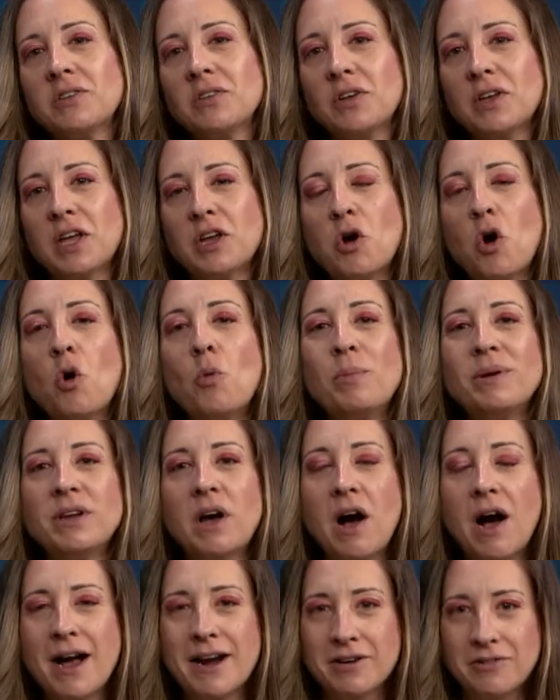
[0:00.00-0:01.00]
a look at open
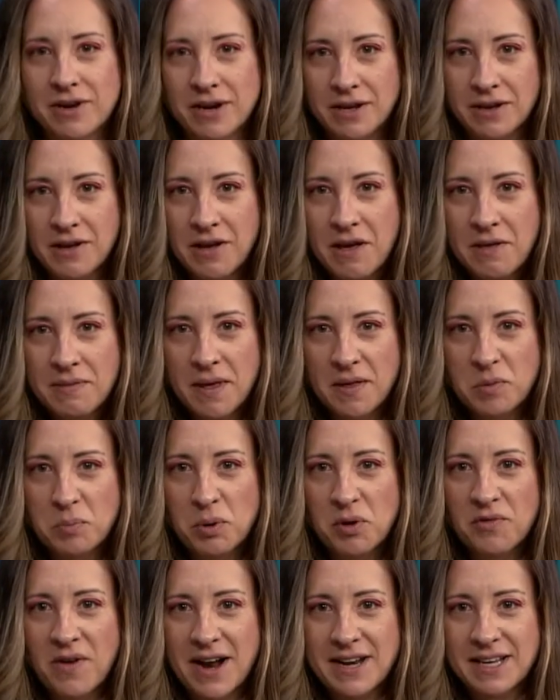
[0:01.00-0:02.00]
hiring. That's
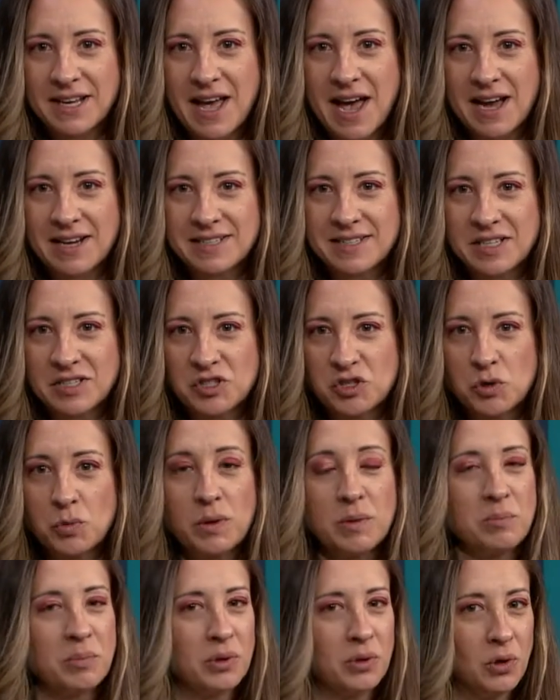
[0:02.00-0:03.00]
providing access to
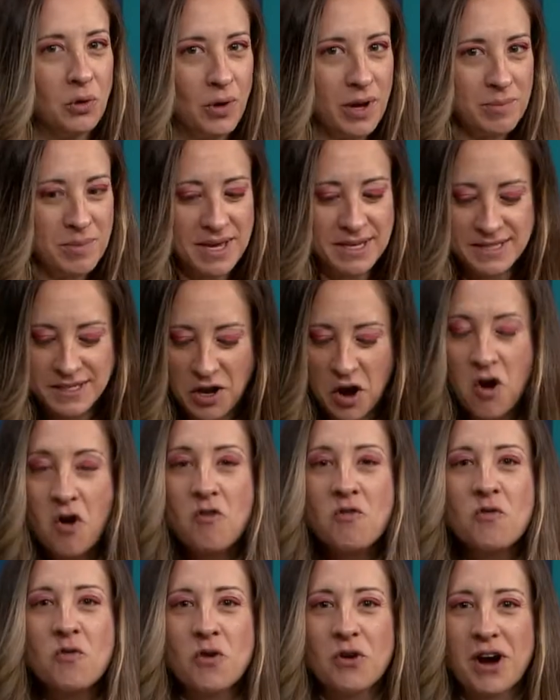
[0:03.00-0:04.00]
employment
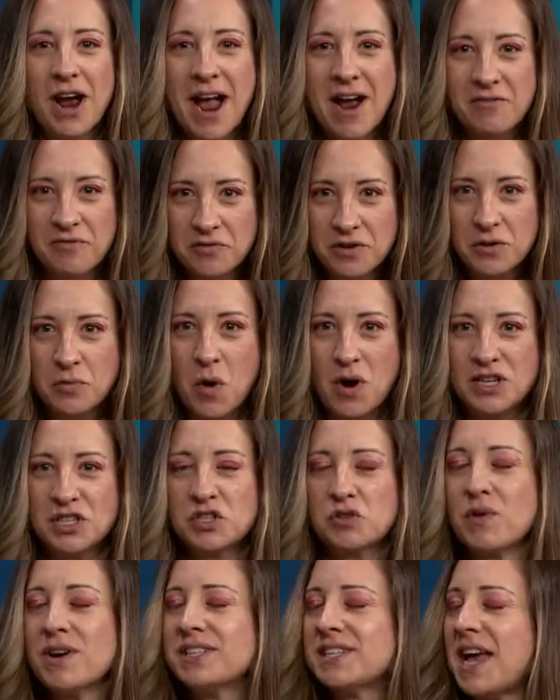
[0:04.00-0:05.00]
for everyone.
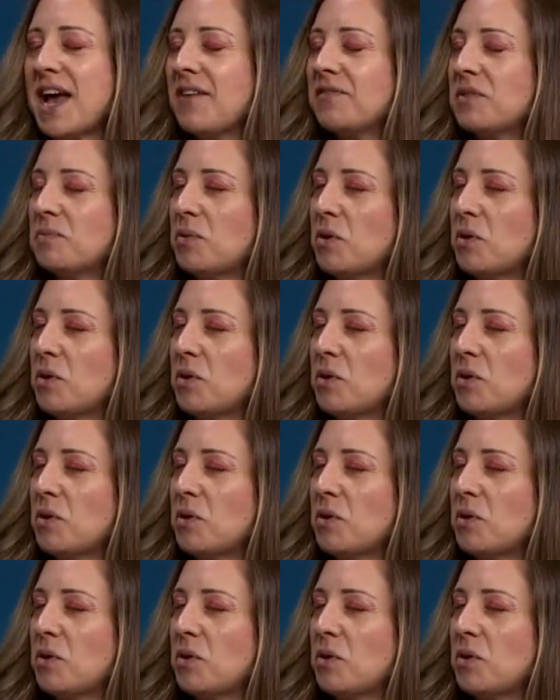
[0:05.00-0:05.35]
It's great to have you